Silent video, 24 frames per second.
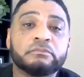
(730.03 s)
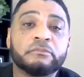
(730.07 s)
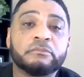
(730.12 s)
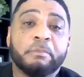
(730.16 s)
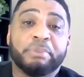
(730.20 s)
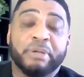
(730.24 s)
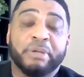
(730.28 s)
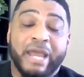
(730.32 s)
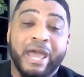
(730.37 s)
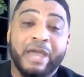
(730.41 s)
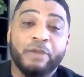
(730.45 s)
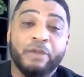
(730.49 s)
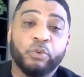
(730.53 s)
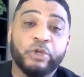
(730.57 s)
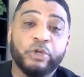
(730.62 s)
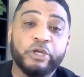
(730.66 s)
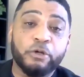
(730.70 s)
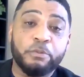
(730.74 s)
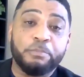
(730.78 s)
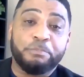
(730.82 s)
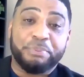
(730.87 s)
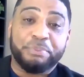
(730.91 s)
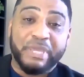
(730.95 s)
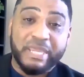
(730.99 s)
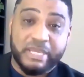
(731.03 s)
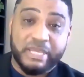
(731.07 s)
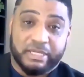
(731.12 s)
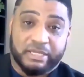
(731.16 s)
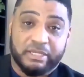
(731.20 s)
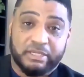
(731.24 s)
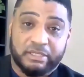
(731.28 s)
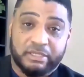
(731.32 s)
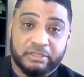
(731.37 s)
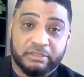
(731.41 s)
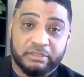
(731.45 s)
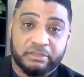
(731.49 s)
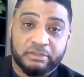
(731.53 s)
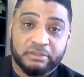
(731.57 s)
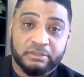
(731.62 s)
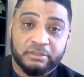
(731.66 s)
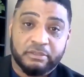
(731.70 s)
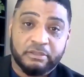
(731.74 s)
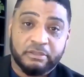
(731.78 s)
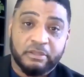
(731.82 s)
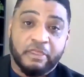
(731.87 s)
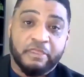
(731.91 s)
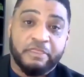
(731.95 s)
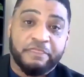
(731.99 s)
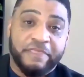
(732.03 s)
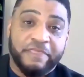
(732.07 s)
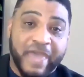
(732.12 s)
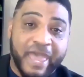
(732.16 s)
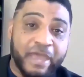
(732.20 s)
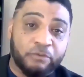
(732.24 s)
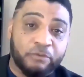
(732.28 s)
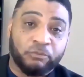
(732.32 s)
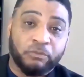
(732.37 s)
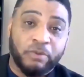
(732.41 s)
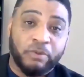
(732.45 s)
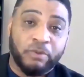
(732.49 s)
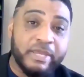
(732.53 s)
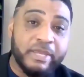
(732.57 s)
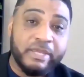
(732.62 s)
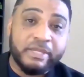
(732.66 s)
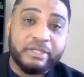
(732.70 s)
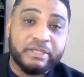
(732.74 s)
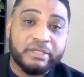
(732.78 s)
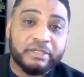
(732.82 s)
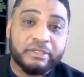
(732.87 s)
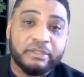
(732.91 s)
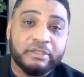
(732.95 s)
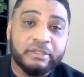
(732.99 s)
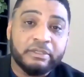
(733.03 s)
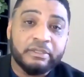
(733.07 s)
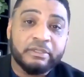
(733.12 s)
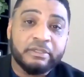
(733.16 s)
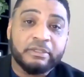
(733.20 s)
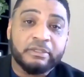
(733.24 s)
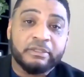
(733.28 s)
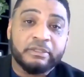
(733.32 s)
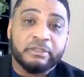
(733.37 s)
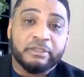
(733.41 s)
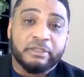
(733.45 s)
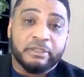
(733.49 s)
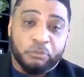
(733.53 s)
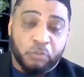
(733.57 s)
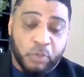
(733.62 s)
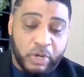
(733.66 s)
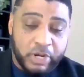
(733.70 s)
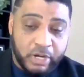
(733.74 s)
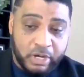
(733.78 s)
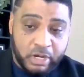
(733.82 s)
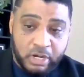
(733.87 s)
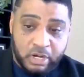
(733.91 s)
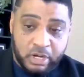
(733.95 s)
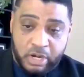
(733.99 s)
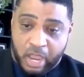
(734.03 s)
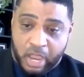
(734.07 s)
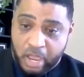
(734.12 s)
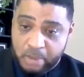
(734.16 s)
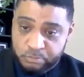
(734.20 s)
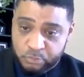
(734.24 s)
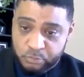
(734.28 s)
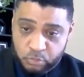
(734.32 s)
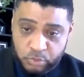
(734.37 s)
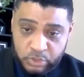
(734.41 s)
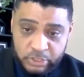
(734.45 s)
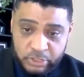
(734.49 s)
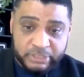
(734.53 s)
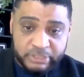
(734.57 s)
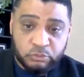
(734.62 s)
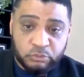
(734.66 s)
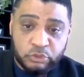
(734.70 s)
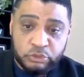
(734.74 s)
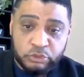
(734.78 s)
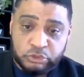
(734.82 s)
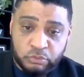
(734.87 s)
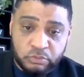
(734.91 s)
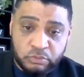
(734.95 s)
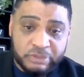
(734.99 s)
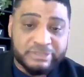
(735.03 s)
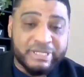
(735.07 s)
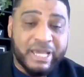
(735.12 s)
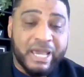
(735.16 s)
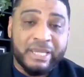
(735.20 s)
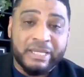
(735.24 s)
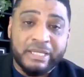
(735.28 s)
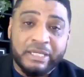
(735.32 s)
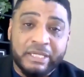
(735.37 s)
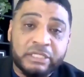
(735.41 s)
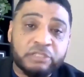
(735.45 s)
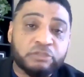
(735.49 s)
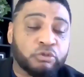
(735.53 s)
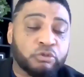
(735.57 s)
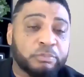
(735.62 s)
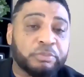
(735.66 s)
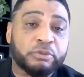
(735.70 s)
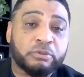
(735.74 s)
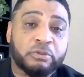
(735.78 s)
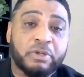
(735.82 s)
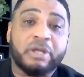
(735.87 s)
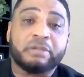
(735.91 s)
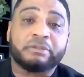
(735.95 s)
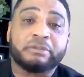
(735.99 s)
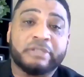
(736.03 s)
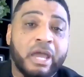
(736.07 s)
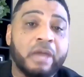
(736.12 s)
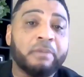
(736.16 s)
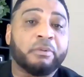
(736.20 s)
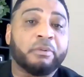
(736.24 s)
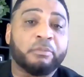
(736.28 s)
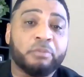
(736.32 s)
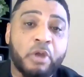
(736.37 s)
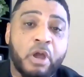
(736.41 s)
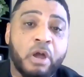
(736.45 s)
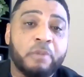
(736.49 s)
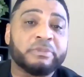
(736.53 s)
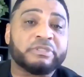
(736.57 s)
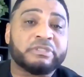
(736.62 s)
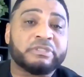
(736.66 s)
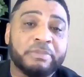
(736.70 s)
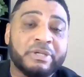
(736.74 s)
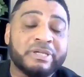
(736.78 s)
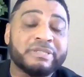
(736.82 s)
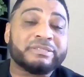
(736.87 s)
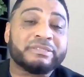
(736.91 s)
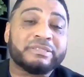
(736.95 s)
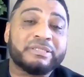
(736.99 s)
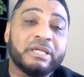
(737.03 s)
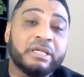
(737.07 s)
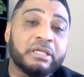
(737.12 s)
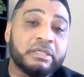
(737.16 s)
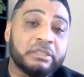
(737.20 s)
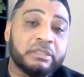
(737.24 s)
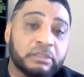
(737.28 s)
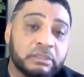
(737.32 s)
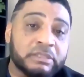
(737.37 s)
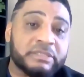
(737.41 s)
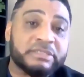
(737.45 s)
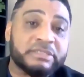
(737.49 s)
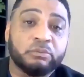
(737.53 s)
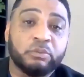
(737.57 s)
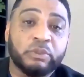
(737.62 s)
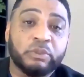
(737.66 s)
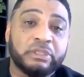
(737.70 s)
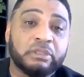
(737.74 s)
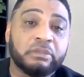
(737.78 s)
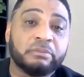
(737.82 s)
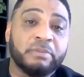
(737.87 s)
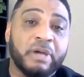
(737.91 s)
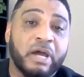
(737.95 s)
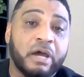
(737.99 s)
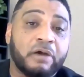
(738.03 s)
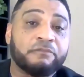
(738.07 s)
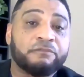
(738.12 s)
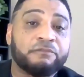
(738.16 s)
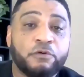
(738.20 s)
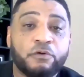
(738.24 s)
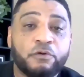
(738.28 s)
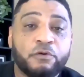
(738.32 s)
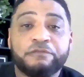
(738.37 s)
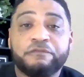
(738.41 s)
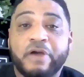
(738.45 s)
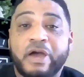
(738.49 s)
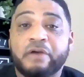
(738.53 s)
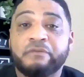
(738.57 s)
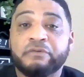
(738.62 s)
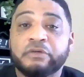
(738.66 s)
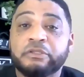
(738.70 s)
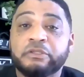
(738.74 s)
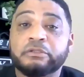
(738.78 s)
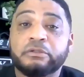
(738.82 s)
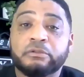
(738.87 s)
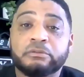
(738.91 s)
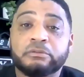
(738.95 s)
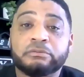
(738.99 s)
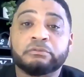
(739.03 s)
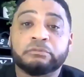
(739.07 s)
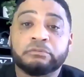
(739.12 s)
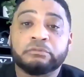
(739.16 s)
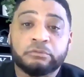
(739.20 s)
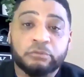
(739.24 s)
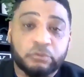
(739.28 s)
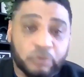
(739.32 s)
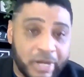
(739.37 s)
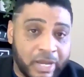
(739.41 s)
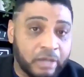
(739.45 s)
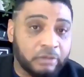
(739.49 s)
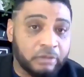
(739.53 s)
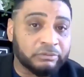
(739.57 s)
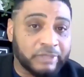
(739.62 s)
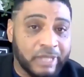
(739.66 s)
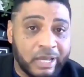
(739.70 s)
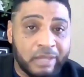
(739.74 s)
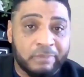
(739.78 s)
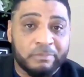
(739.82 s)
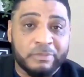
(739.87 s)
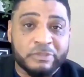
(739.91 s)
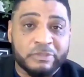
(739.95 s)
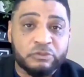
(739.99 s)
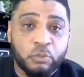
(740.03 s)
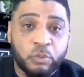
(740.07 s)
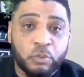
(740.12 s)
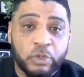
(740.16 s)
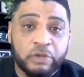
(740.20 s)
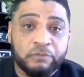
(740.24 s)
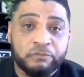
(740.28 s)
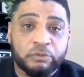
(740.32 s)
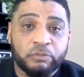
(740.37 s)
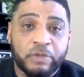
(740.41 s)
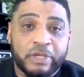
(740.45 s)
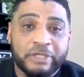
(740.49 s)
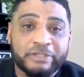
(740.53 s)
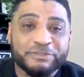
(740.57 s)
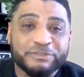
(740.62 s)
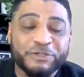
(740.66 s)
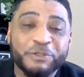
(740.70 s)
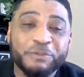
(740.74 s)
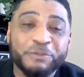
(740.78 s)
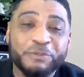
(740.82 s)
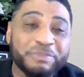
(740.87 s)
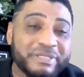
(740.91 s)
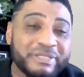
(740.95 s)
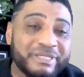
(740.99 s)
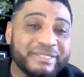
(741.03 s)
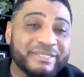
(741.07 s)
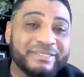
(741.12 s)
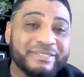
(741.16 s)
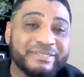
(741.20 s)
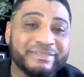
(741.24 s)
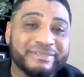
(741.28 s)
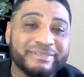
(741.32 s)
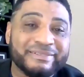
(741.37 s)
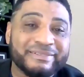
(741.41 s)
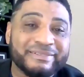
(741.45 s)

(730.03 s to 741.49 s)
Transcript: But I will be that rank where as soon as I hit triple crown diamond, I'm calling Mr. Bugs and say, listen, we need about 4 or 5 other crown diamonds or whatever ranks are going to be